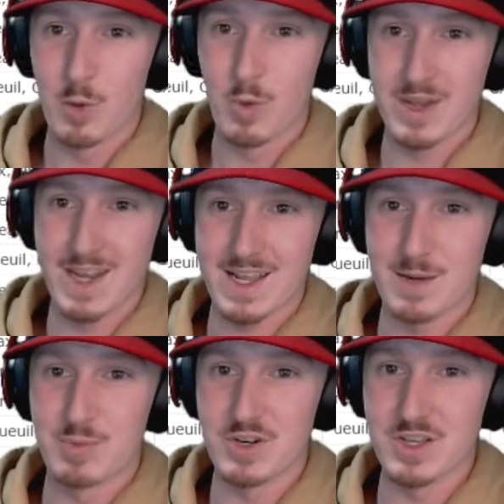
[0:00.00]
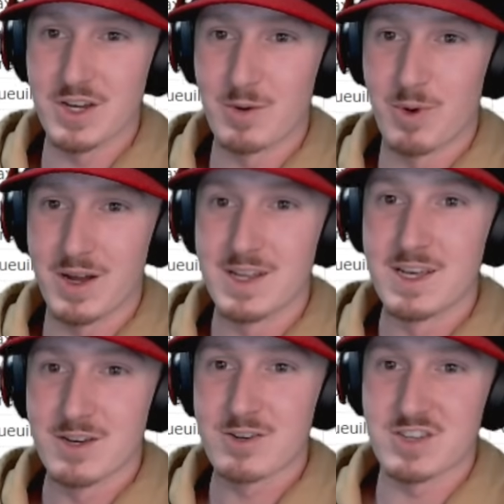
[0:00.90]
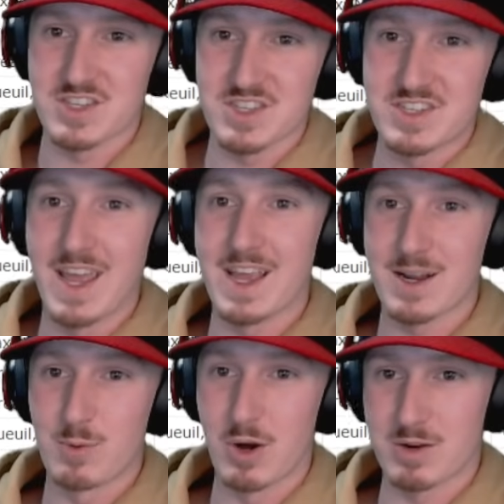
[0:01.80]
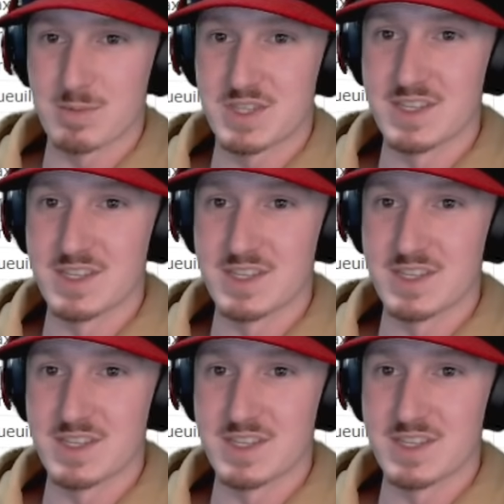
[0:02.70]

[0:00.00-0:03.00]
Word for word: we're getting a pretty good one. Chris Letang, welcome to the